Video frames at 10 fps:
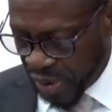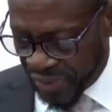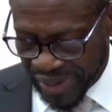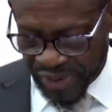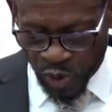
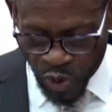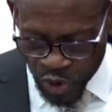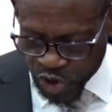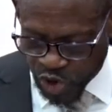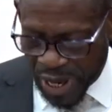that the
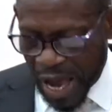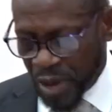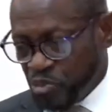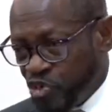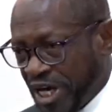goods you
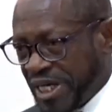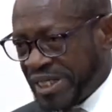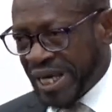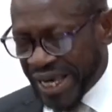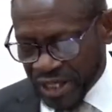are
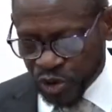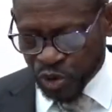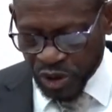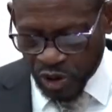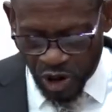bringing
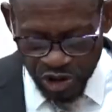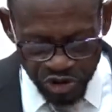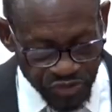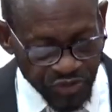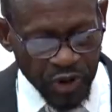into the
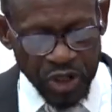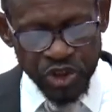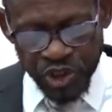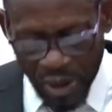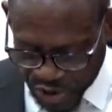country for
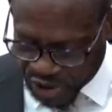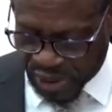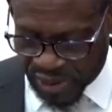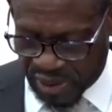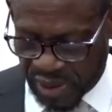
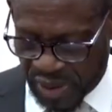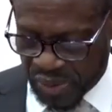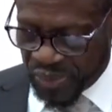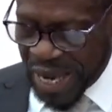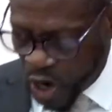consumption
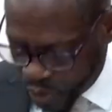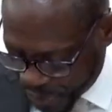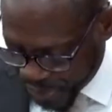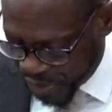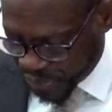by our
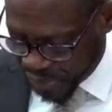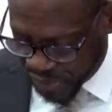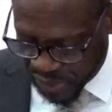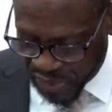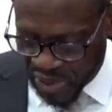
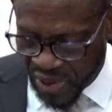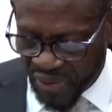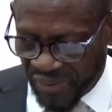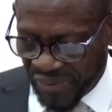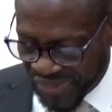people,
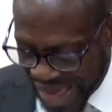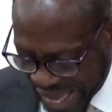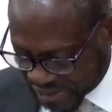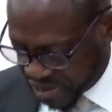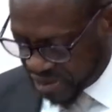
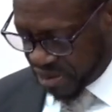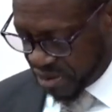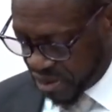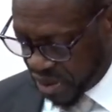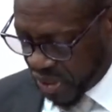that
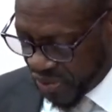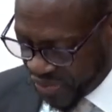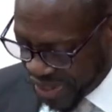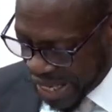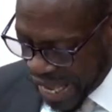
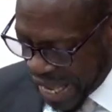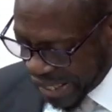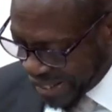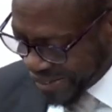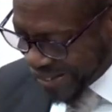they
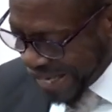are in